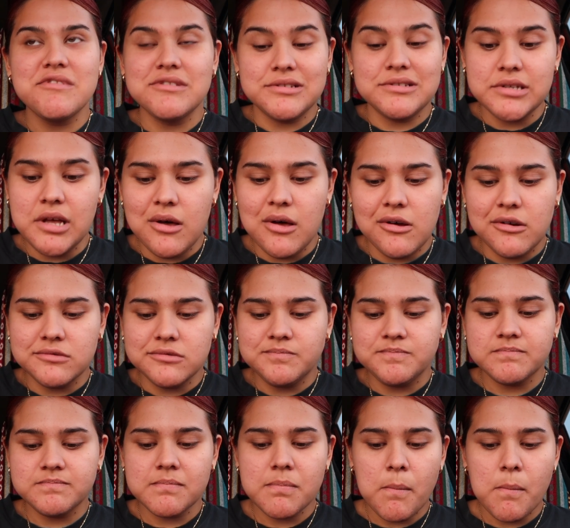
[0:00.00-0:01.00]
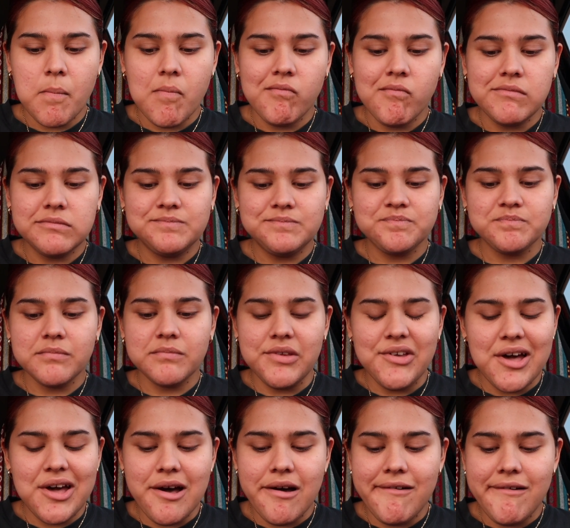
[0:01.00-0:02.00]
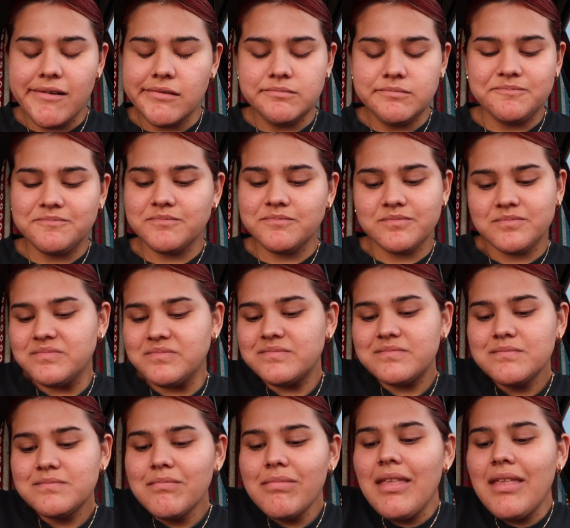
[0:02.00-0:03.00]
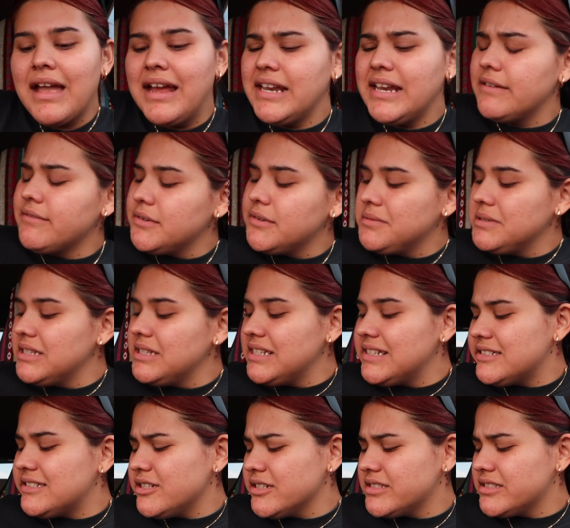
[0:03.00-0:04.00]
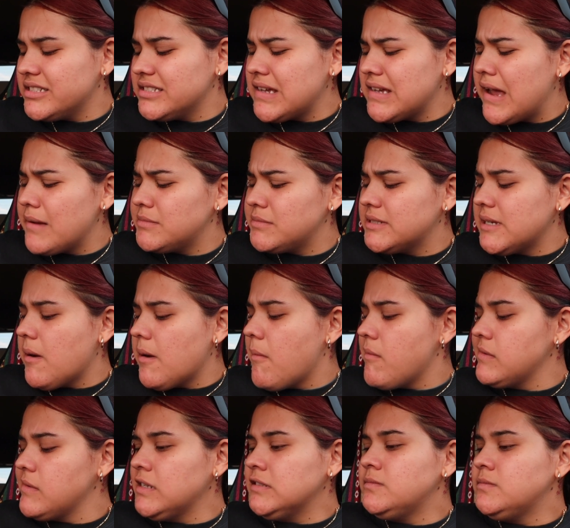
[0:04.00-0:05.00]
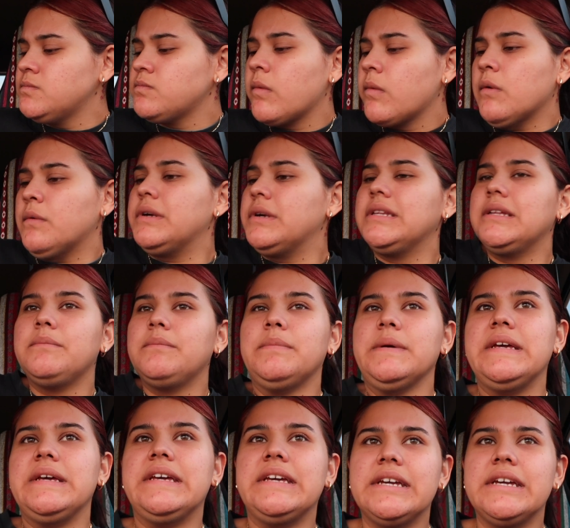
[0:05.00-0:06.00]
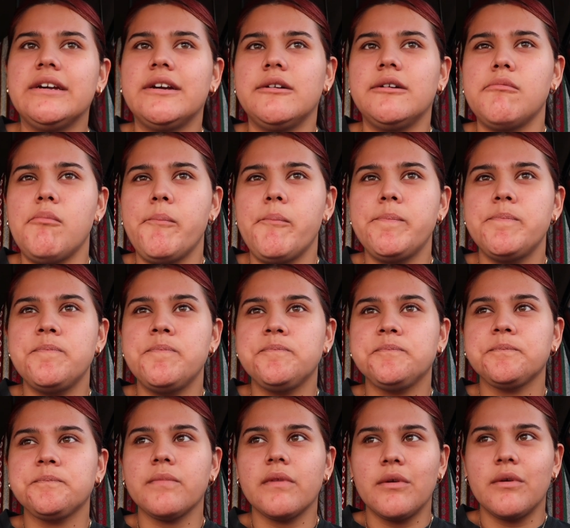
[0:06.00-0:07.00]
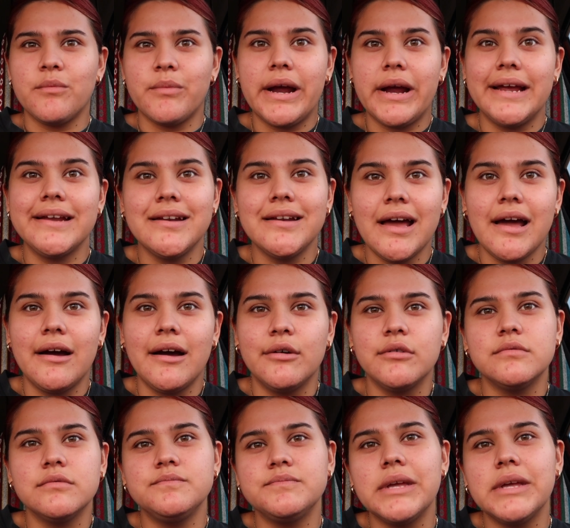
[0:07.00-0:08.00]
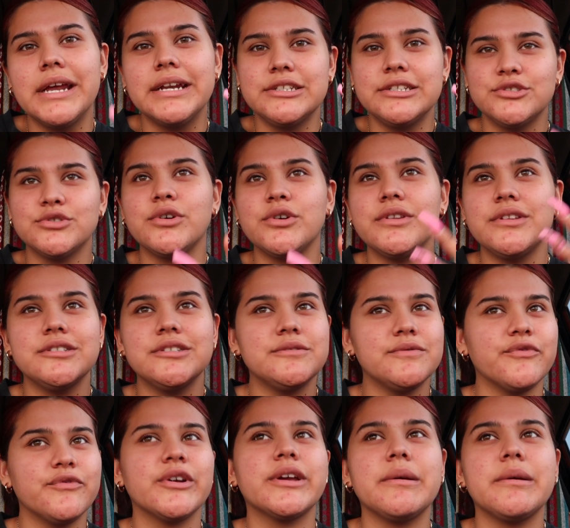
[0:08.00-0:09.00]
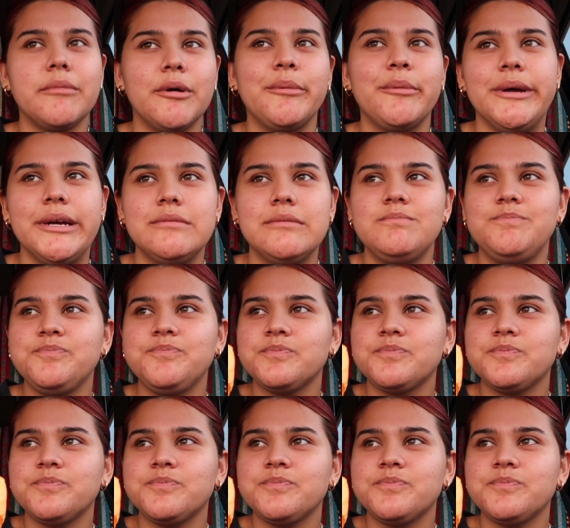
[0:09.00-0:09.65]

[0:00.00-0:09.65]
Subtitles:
So, yeah. I never really took the time to really be here right now and enjoy this freaking moment.